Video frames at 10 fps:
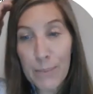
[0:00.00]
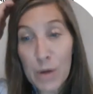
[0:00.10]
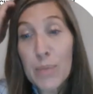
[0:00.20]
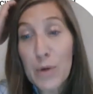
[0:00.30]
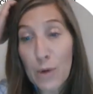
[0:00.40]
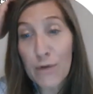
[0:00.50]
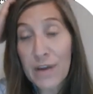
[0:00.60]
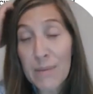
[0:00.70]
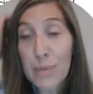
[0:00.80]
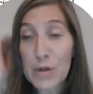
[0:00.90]

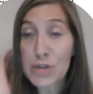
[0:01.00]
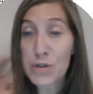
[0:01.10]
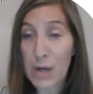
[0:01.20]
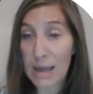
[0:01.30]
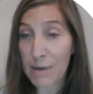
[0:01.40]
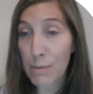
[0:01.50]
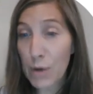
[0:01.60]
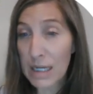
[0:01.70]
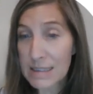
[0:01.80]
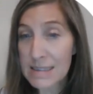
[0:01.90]
buprenorphine prescribing
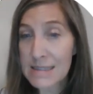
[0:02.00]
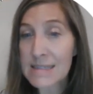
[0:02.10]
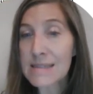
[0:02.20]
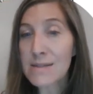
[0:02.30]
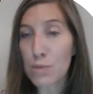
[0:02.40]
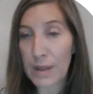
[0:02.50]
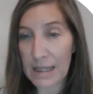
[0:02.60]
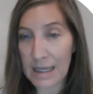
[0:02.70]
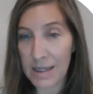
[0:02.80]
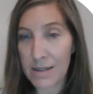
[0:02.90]
practices
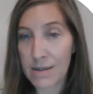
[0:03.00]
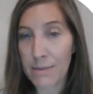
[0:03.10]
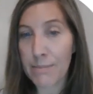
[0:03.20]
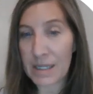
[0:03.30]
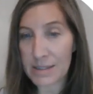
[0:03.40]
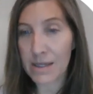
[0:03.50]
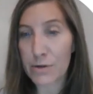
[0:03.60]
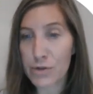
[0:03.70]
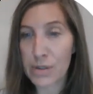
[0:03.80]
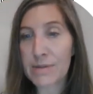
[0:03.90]
within Best
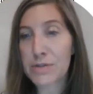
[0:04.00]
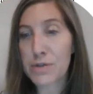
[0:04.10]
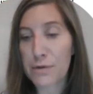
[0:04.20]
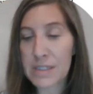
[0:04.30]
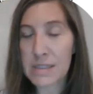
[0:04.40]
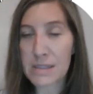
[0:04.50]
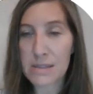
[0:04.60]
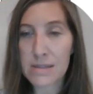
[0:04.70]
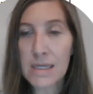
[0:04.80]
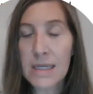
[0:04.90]
Care Treatment
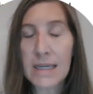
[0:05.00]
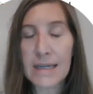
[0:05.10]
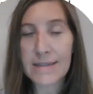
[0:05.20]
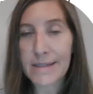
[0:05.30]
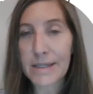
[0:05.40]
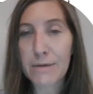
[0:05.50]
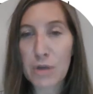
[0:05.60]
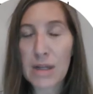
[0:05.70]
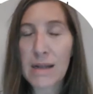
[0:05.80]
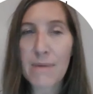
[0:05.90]
Services. It's a
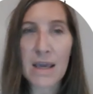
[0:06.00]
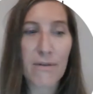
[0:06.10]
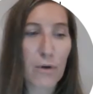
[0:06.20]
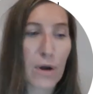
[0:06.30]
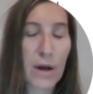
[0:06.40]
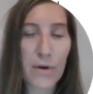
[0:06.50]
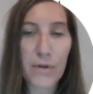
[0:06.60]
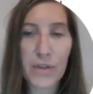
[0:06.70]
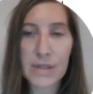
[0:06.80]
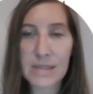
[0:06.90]
community behavioral
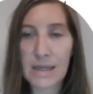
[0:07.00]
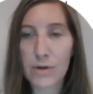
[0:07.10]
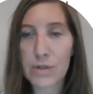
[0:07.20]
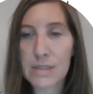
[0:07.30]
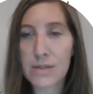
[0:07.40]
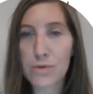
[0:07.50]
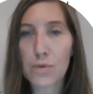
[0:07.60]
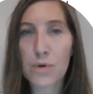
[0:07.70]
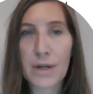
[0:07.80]
health center in Central